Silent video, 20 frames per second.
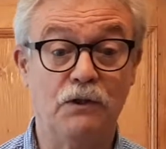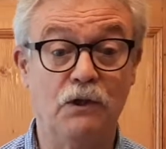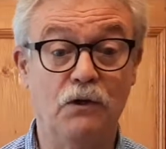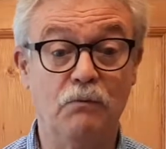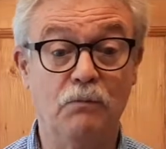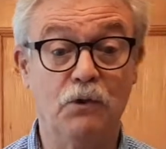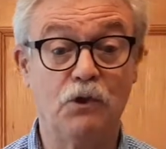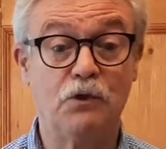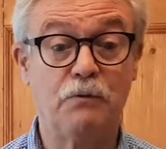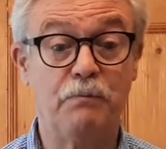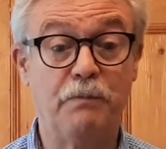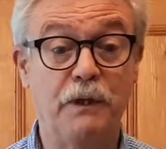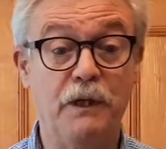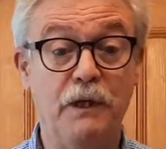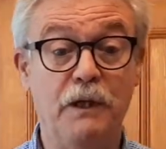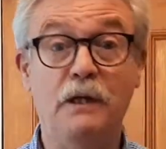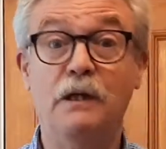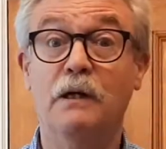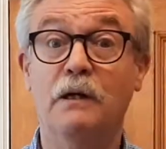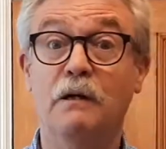you must
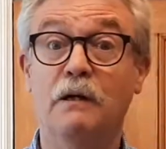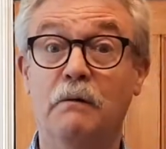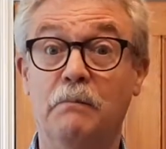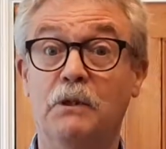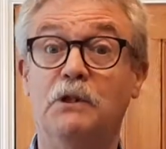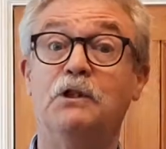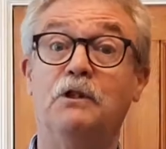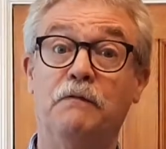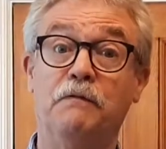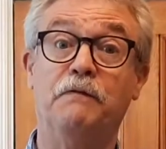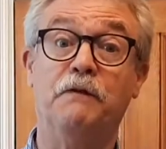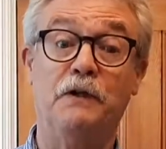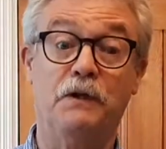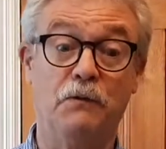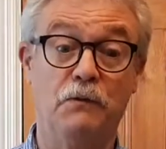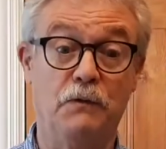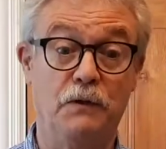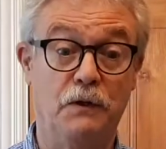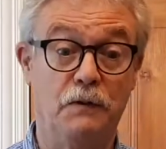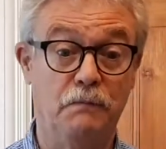be a mission
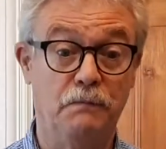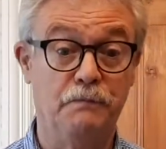field.